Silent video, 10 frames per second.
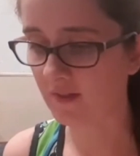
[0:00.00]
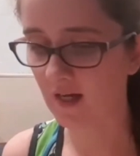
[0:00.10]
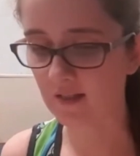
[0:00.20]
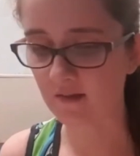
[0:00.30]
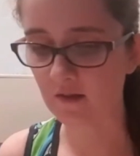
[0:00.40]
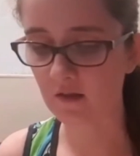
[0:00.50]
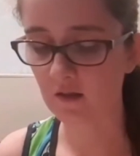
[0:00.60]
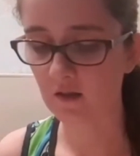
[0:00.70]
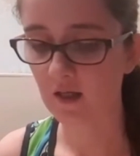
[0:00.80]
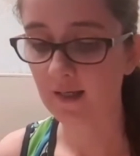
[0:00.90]
asked.
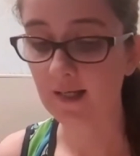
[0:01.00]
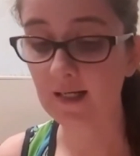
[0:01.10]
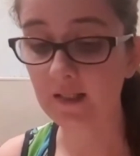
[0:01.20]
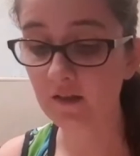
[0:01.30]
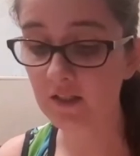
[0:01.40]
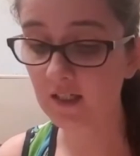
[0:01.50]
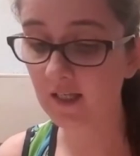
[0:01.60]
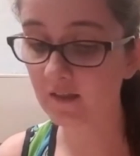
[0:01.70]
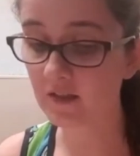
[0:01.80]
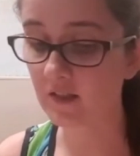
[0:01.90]

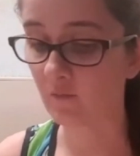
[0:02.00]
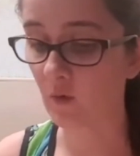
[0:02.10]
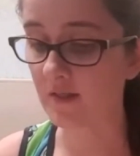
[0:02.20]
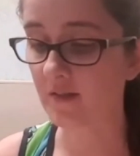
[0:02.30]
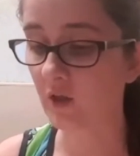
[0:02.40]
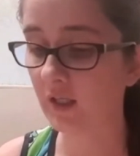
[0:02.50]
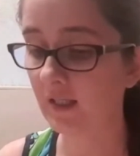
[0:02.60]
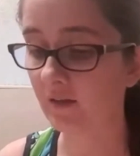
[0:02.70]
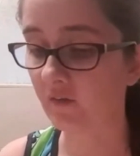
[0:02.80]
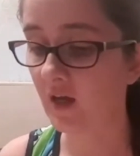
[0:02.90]
Clickety-clackety went the
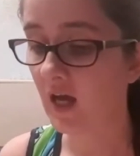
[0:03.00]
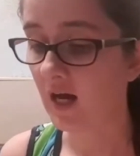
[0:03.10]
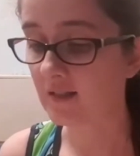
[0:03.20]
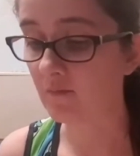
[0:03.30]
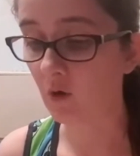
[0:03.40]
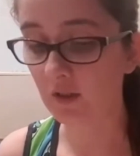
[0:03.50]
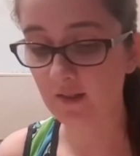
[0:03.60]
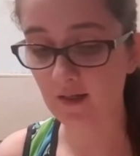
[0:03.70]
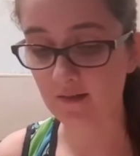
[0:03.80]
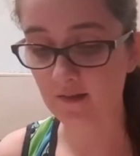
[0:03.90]
heels as Molly
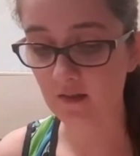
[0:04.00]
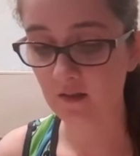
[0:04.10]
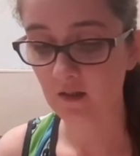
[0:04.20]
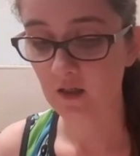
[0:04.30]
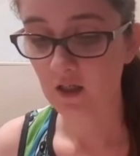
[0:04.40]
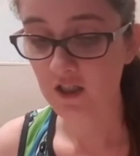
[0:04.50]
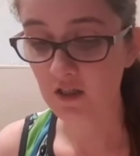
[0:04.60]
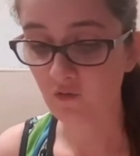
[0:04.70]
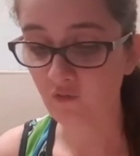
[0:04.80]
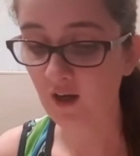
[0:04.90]
danced.
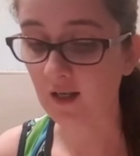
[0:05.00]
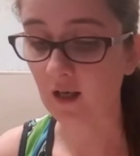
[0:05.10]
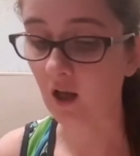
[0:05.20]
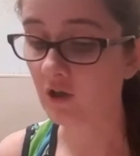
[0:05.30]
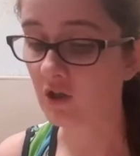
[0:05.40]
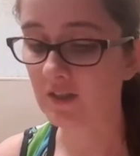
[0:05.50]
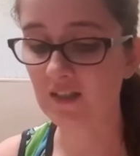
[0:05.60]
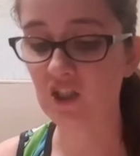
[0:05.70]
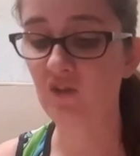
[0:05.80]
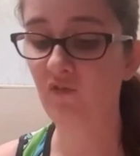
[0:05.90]
She
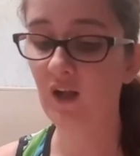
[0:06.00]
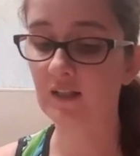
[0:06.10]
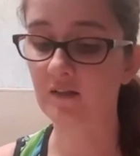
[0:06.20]
felt